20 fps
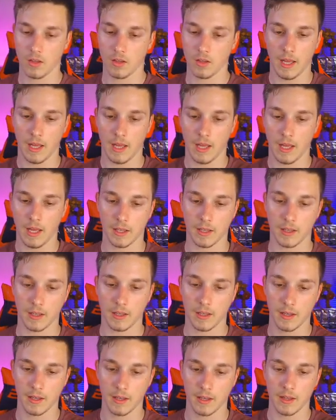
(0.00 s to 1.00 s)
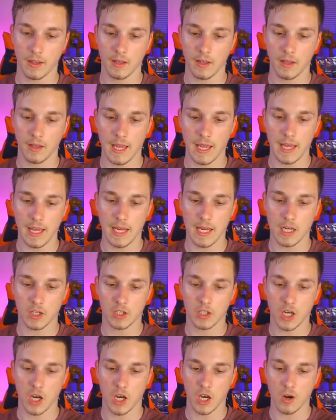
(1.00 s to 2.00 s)
Epic. Hey,
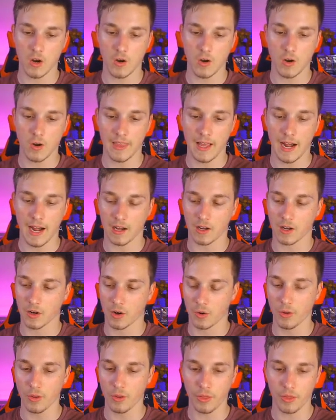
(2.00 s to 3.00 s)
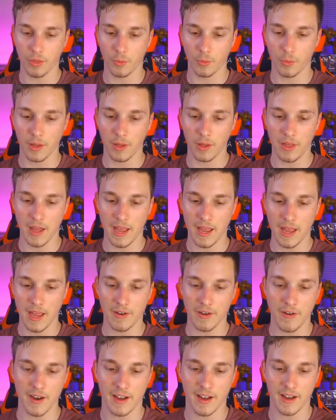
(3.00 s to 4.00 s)
Joe de la Cruz with a
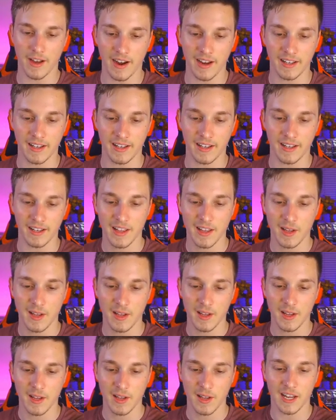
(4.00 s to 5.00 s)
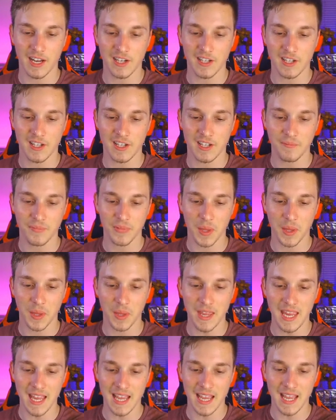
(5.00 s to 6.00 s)
very kind donation.
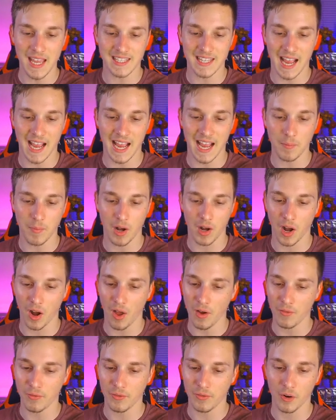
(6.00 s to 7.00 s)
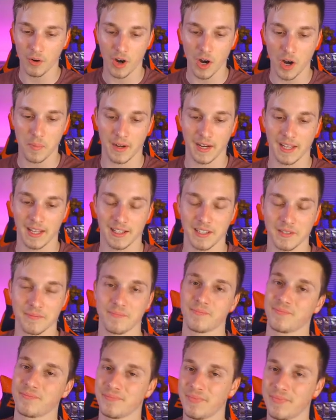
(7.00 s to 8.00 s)
Me and Sam love your openings.
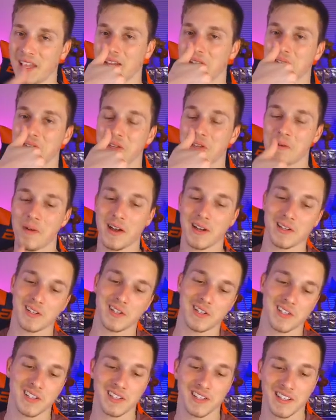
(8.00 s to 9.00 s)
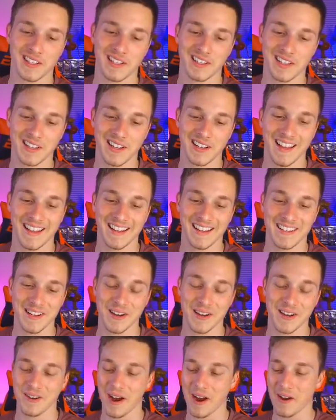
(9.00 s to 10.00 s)
Thank you so much,
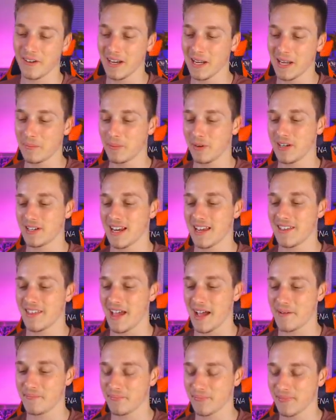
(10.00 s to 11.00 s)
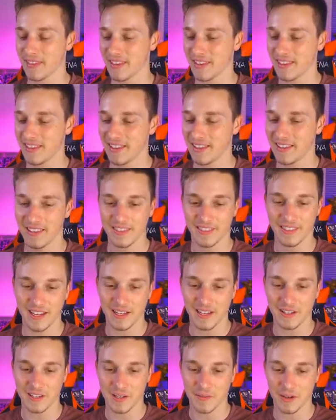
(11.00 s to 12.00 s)
Joe. I really appreciate that. Thank
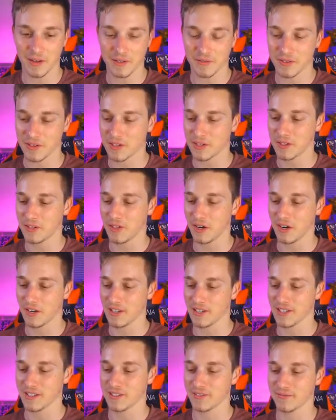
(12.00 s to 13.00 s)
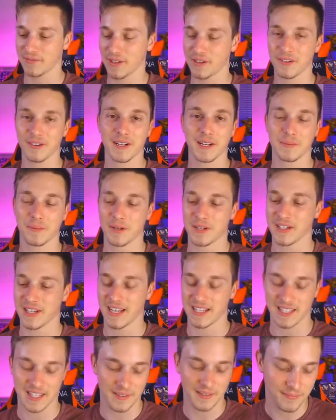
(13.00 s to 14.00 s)
you so much for the $2. I really
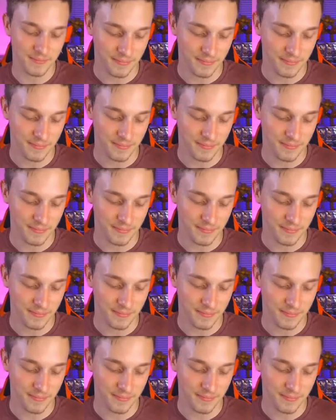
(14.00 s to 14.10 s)
appreciate it.